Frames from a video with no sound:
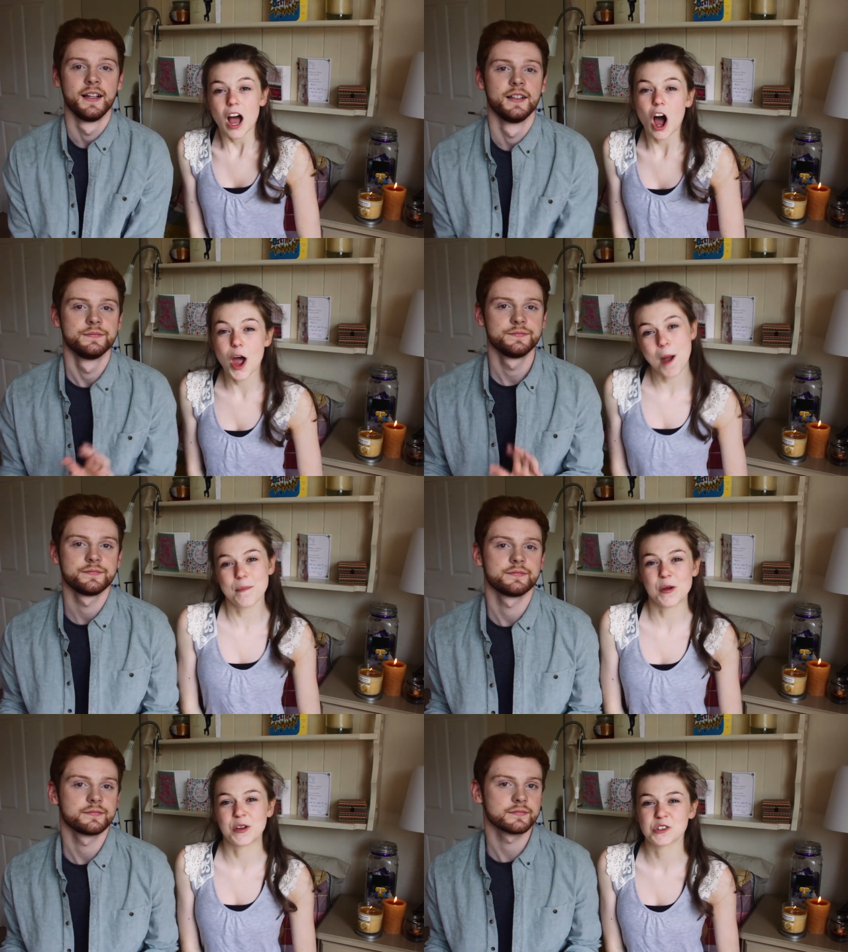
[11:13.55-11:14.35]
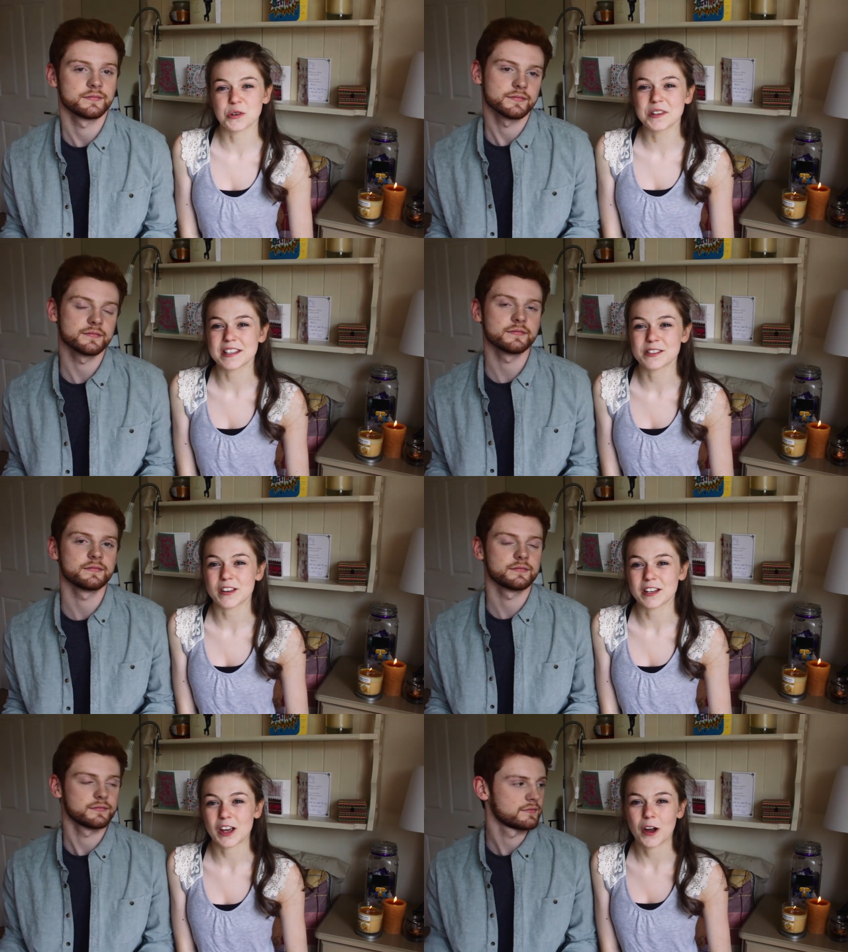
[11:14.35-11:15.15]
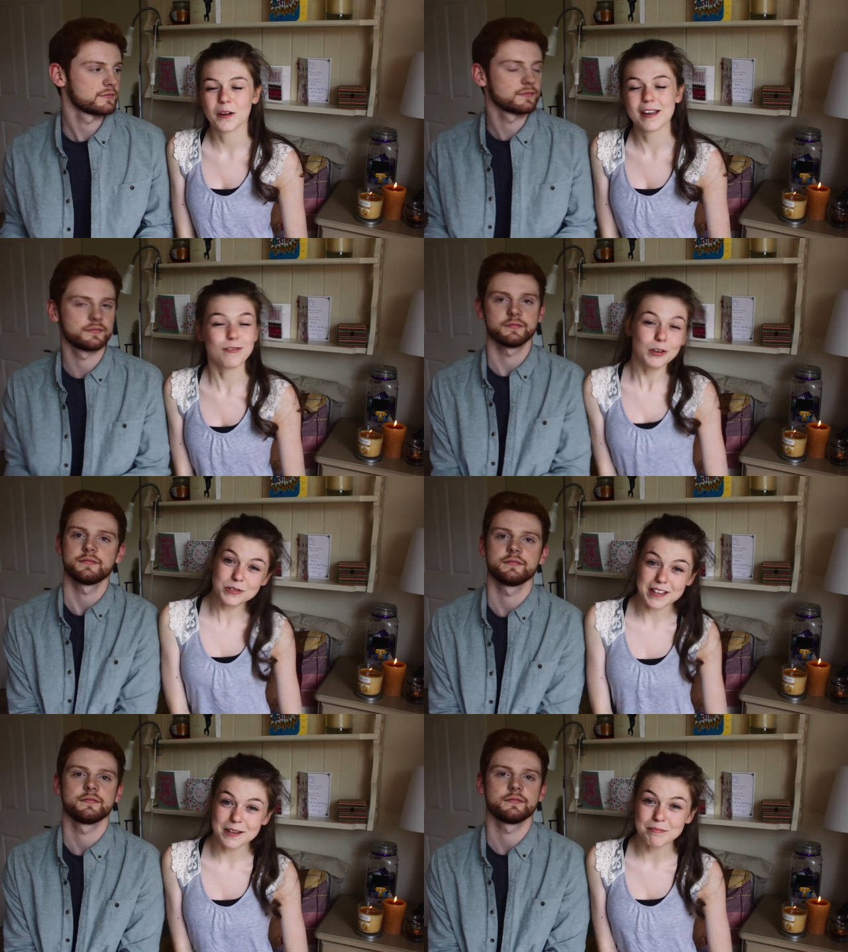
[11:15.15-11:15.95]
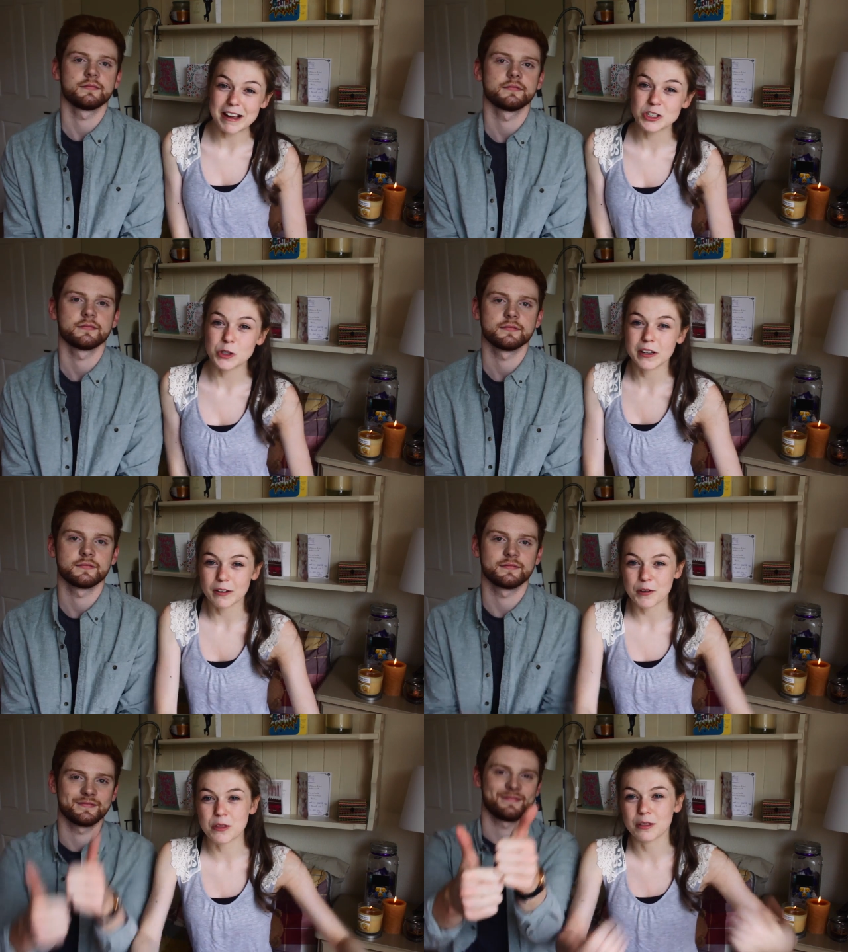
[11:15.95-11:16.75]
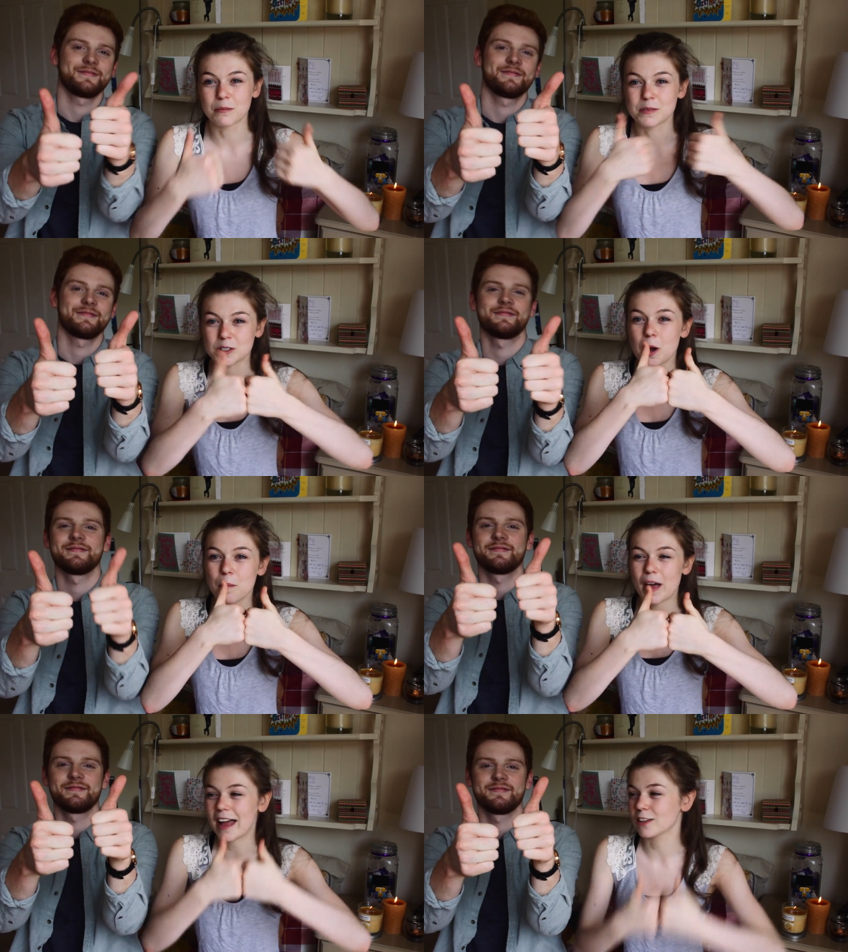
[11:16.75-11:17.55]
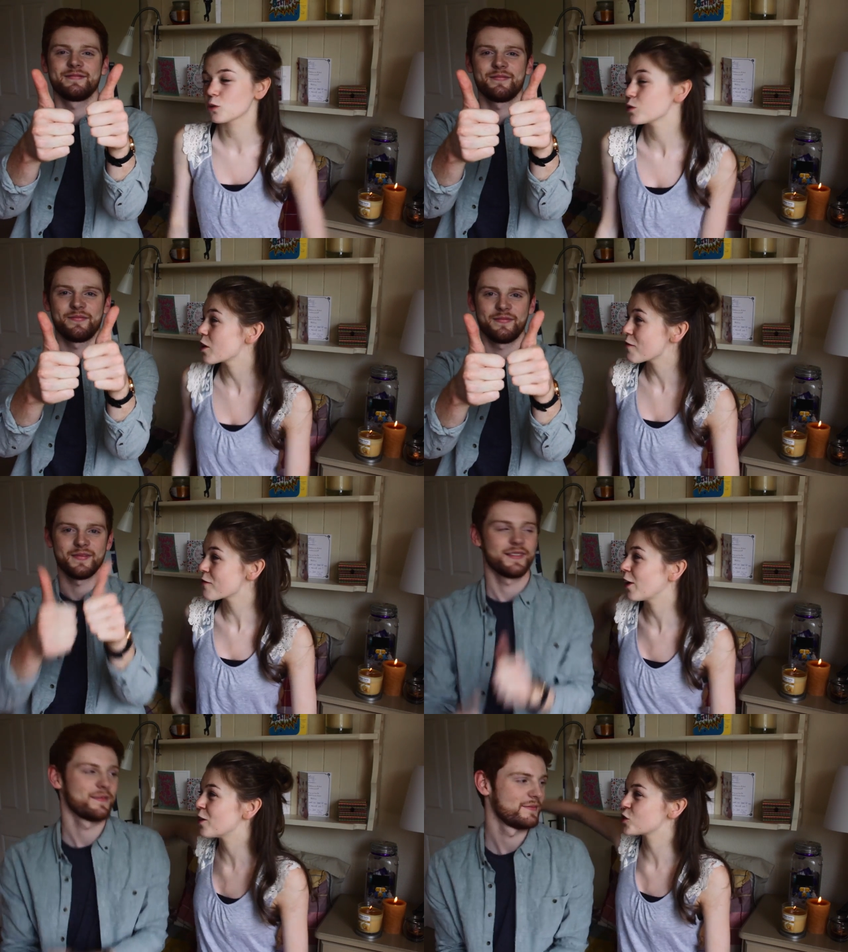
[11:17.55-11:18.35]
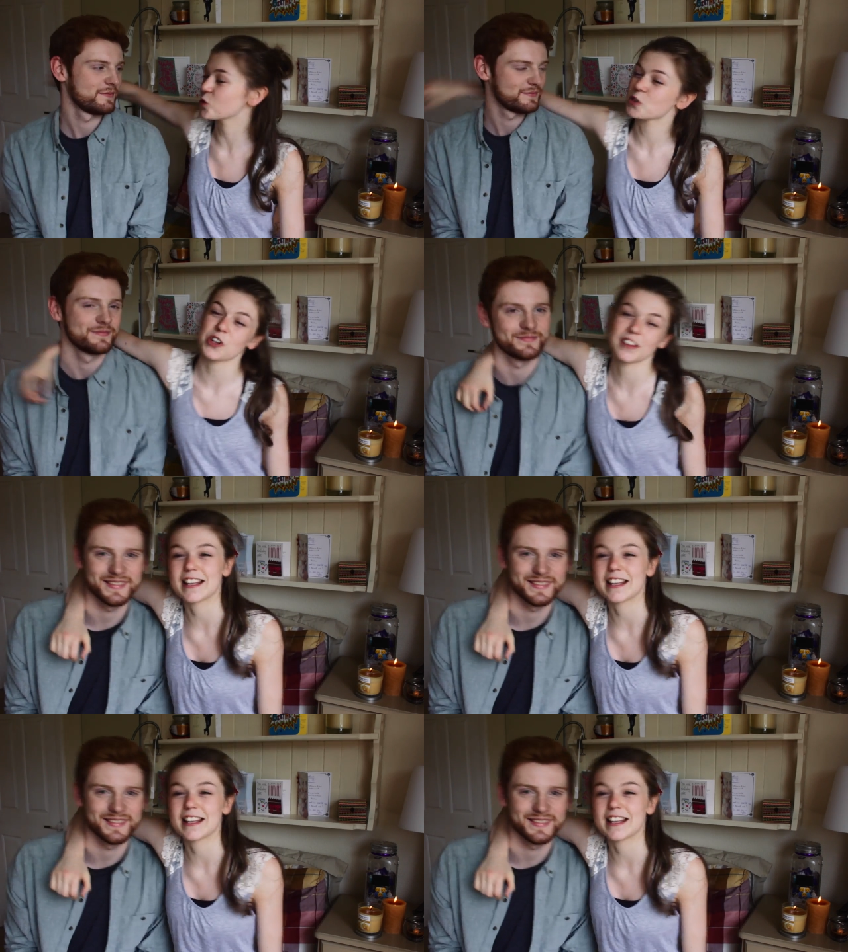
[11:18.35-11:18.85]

Speaker 1: I hope you enjoyed this video. If you did, make sure you give it a thumbs up and also follow George on the